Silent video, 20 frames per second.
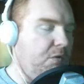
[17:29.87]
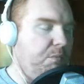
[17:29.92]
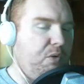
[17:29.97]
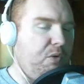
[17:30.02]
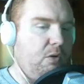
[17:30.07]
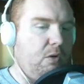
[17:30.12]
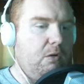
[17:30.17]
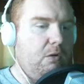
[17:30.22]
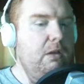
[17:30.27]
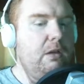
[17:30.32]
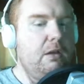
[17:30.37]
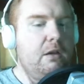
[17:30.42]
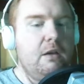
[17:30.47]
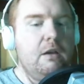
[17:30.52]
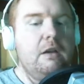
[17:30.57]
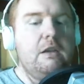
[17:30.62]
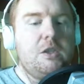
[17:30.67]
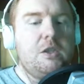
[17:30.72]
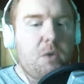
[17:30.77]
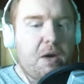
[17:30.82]
pool
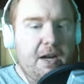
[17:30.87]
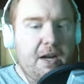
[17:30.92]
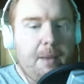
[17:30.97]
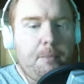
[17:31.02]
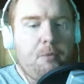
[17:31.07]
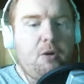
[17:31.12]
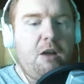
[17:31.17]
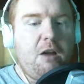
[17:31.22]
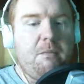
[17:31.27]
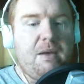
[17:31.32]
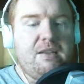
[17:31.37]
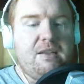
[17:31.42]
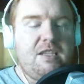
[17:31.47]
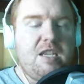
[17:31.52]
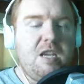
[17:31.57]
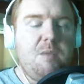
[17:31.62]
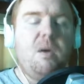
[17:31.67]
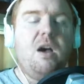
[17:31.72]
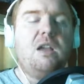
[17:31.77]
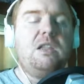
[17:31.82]
so I can upgrade my
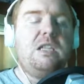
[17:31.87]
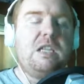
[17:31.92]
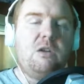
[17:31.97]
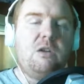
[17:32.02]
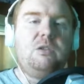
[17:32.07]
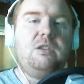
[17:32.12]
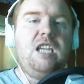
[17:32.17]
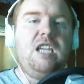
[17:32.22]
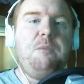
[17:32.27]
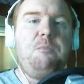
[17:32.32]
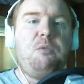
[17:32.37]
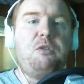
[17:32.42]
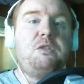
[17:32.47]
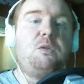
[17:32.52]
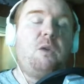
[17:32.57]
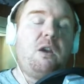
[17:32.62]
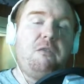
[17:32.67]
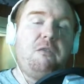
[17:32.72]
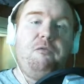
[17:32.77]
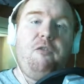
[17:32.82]
Seamoth to go deeper so
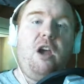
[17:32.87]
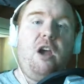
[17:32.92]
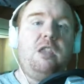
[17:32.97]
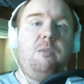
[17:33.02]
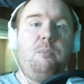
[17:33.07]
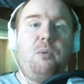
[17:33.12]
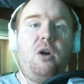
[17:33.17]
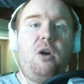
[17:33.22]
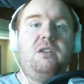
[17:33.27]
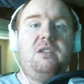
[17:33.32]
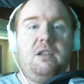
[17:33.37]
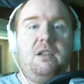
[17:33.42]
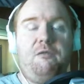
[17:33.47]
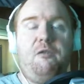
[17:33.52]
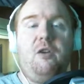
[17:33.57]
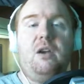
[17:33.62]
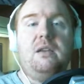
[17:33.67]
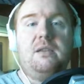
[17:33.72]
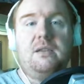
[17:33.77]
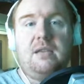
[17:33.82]
I can find the parts to the
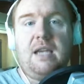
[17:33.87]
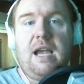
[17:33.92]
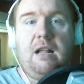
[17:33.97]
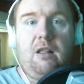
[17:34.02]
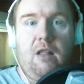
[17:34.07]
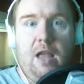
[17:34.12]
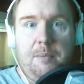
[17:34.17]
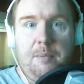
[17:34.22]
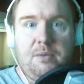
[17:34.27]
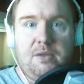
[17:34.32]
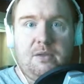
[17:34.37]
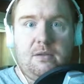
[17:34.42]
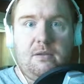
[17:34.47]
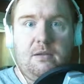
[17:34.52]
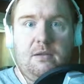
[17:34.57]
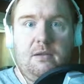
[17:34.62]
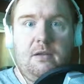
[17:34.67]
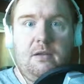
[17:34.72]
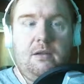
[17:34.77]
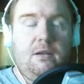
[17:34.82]
fucking Cyclops.
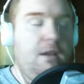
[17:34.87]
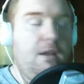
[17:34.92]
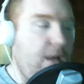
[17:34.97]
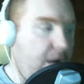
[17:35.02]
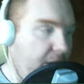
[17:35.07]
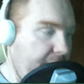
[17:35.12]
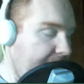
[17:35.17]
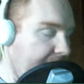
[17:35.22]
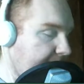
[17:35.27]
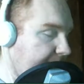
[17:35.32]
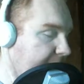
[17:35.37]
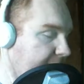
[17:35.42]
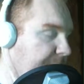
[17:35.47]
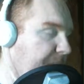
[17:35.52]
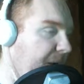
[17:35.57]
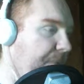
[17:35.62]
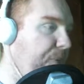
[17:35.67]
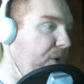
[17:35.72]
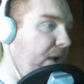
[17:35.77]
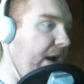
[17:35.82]
Oh, that, that's
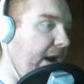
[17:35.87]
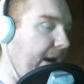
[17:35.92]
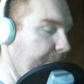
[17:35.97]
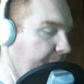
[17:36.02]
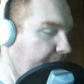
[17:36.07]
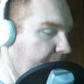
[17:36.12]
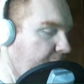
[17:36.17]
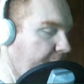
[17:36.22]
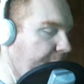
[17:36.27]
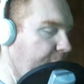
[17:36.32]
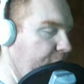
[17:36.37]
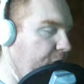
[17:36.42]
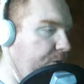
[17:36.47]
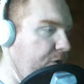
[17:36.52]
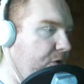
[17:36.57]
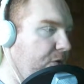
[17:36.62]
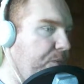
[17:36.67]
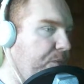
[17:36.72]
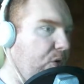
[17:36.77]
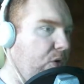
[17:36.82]
my plan. I'm going to look for the
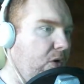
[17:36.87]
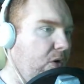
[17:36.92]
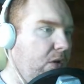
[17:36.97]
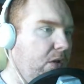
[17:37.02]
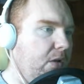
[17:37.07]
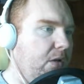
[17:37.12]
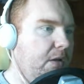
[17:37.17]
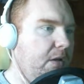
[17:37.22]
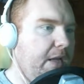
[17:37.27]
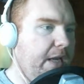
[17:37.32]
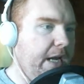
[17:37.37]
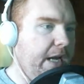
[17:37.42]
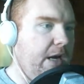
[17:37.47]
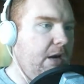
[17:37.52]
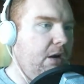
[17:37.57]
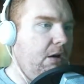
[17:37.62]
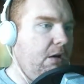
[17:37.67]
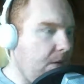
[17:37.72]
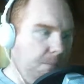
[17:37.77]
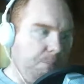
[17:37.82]
moon pool,
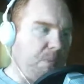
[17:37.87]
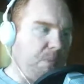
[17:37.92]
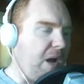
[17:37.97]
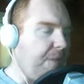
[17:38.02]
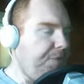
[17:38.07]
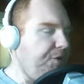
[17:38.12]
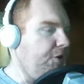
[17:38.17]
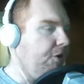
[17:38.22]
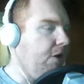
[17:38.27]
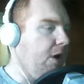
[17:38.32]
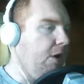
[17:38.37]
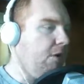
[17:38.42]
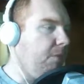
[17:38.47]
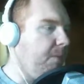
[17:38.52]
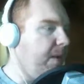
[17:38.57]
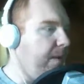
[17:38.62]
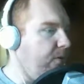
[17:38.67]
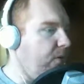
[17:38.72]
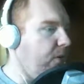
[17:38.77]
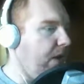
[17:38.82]
here. Bob's your uncle.
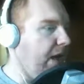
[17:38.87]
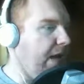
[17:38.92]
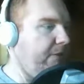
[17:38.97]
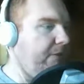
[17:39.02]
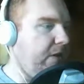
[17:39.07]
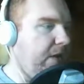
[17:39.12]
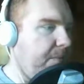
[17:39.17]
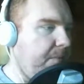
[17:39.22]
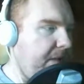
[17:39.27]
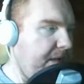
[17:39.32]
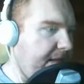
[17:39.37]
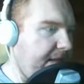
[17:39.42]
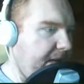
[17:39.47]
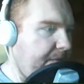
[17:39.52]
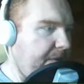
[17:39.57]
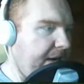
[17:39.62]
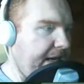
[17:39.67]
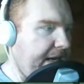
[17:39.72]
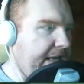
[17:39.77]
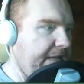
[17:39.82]
Maybe we'll have it done by the time
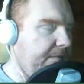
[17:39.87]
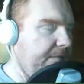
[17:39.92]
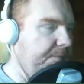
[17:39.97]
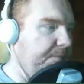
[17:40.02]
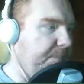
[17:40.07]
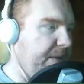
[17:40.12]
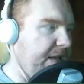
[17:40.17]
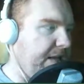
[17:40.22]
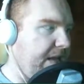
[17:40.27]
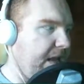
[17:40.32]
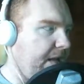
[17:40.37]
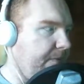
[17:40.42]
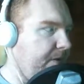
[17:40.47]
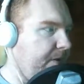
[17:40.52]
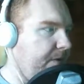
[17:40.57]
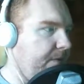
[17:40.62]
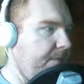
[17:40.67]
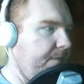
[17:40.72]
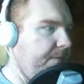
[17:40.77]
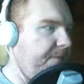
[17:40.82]
I get, by the time
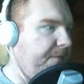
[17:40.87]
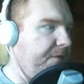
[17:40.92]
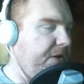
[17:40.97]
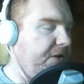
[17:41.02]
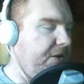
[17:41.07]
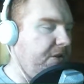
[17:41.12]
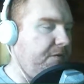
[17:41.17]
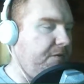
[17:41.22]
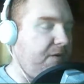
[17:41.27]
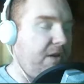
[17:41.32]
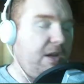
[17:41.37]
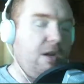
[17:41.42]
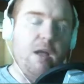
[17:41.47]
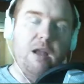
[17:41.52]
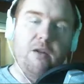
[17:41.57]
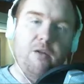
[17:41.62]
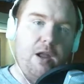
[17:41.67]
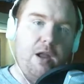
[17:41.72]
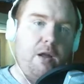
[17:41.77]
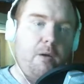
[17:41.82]
you finish this video. I
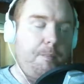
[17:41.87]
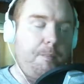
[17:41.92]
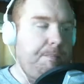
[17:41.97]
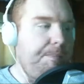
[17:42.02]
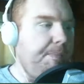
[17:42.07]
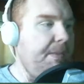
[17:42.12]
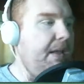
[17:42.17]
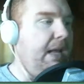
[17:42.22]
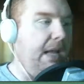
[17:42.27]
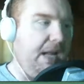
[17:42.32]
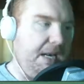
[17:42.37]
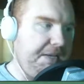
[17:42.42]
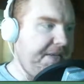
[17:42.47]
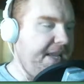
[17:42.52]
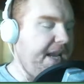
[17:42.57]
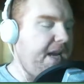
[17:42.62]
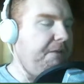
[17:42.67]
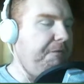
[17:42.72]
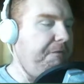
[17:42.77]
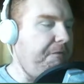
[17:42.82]
don't know. It's
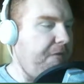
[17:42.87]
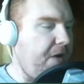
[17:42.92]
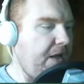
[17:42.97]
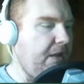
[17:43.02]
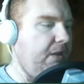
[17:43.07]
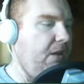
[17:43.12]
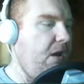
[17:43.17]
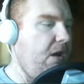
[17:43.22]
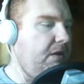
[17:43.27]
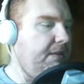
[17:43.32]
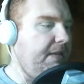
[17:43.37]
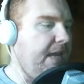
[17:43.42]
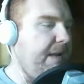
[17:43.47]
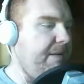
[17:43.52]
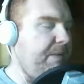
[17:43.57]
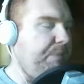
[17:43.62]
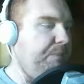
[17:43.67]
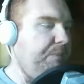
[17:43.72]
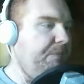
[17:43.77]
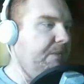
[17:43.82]
taking fucking long time
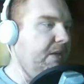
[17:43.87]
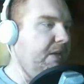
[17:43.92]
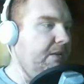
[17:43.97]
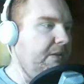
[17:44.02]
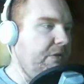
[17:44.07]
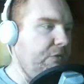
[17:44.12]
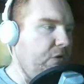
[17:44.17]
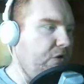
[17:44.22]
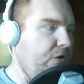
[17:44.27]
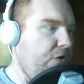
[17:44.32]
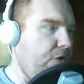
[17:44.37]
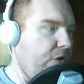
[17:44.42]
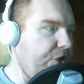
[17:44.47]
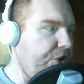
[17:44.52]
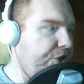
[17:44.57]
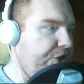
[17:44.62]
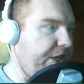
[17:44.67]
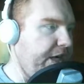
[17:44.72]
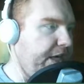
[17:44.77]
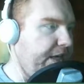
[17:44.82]
to, to record
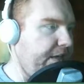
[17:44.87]
shit.